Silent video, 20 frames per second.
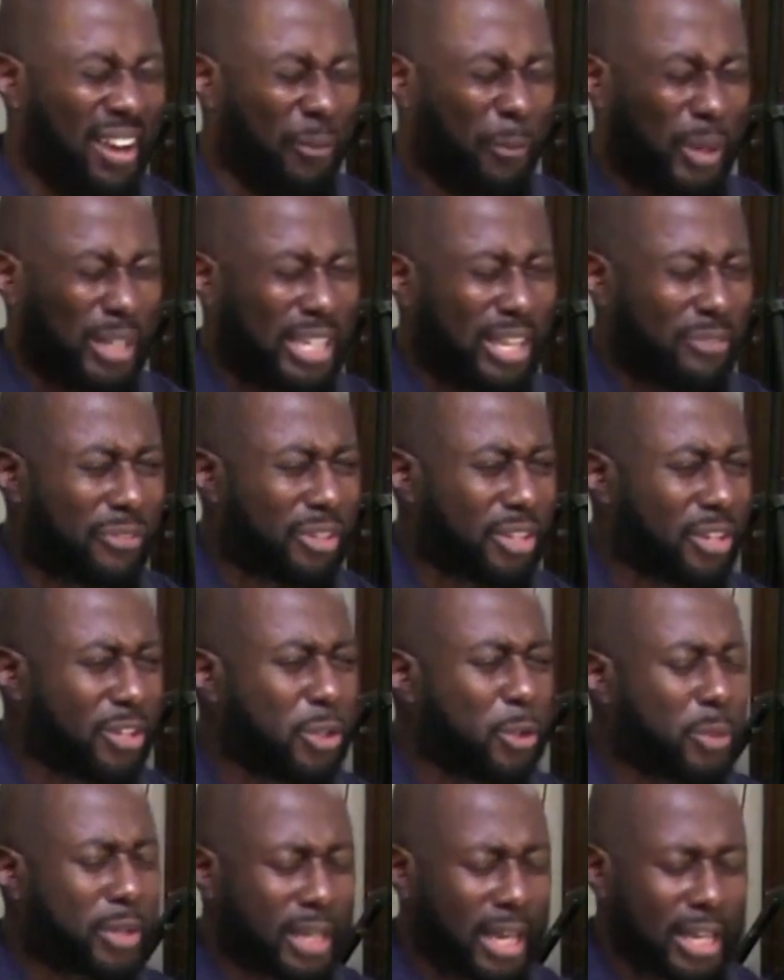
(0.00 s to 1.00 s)
We live in a
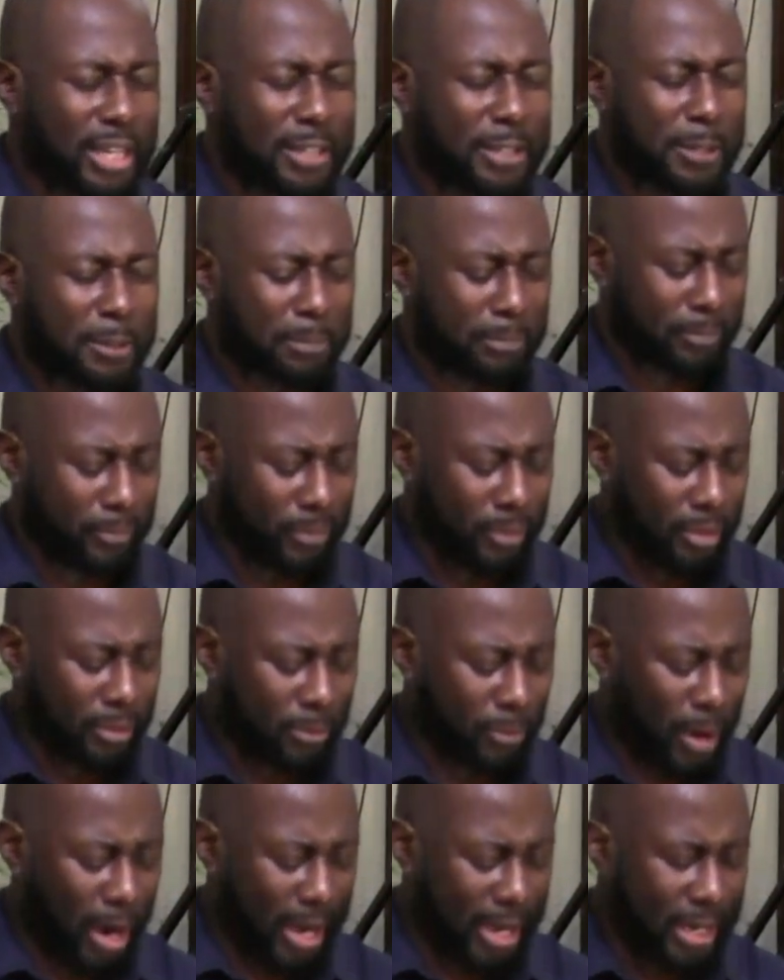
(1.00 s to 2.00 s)
new kingdom,
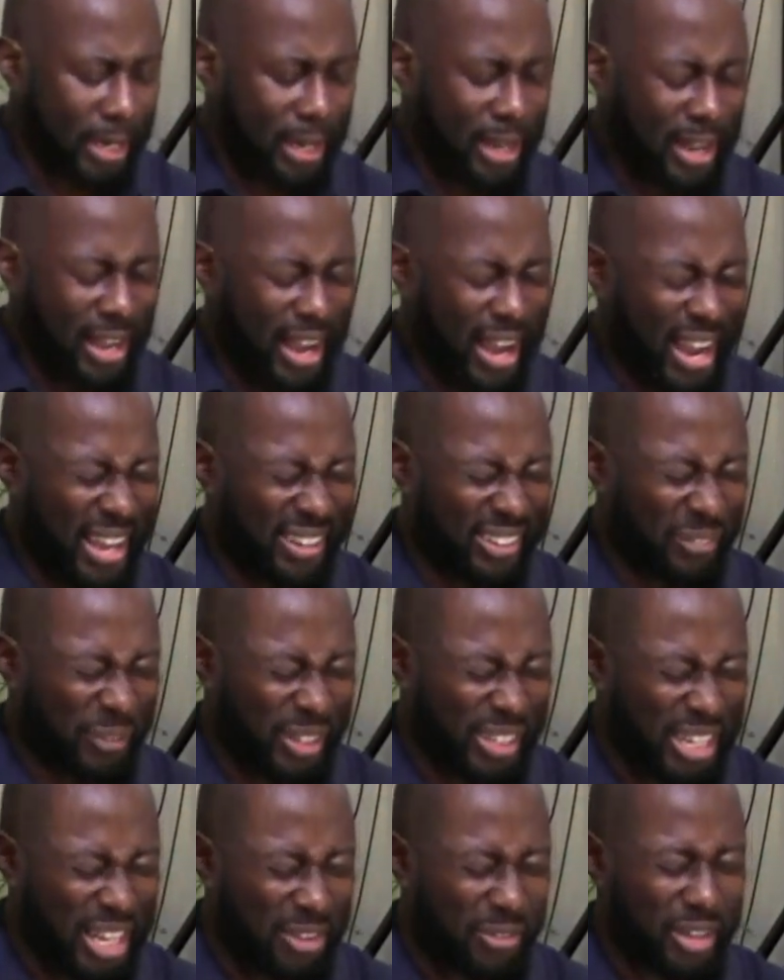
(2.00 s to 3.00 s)
right? And we
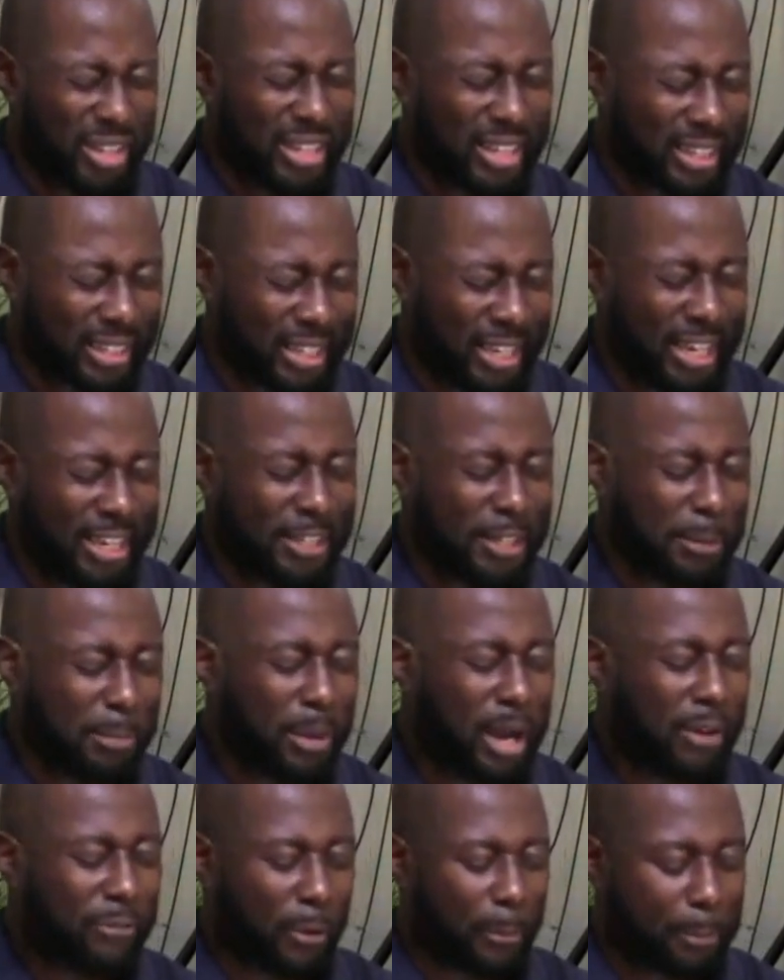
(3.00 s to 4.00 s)
live in the kingdom
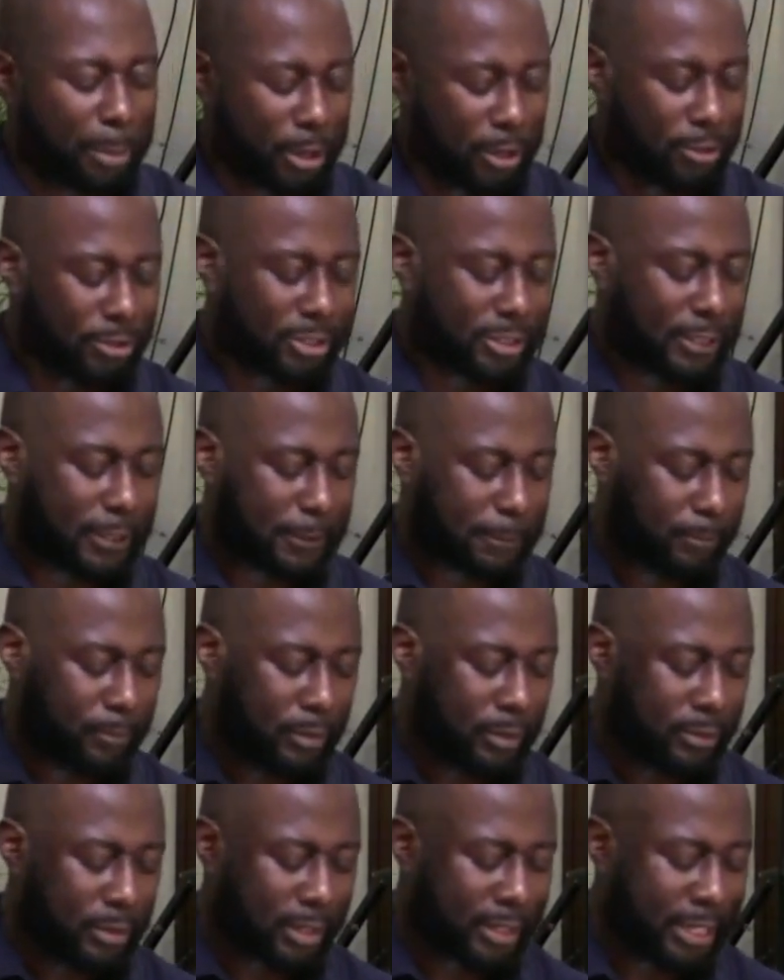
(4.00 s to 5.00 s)
of a person,
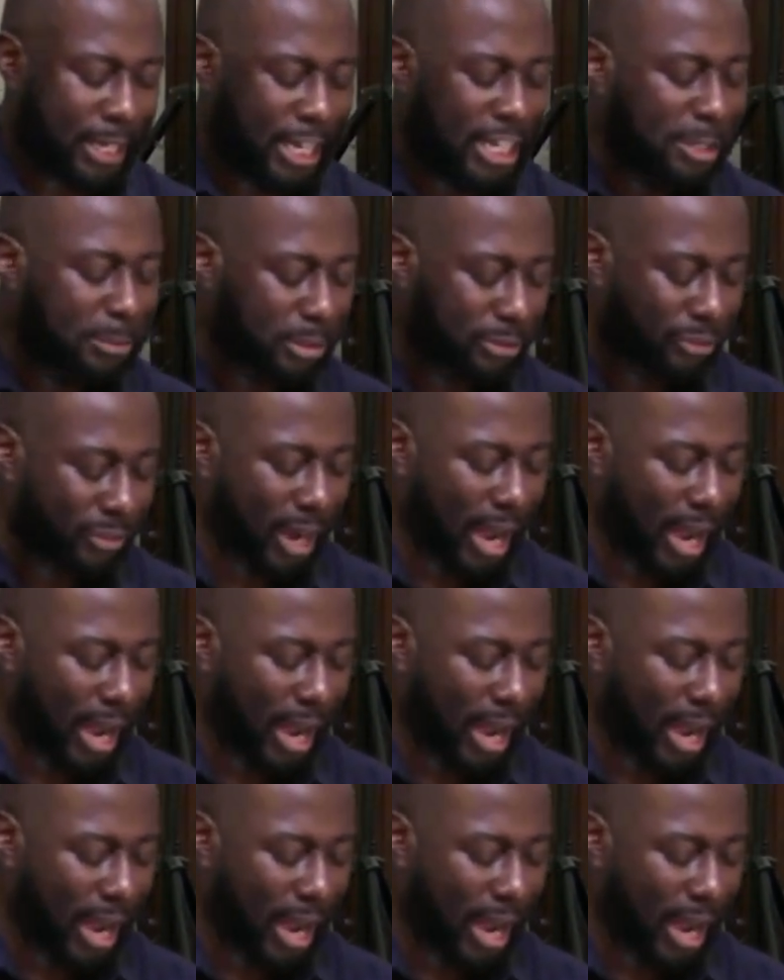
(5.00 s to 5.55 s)
the kingdom of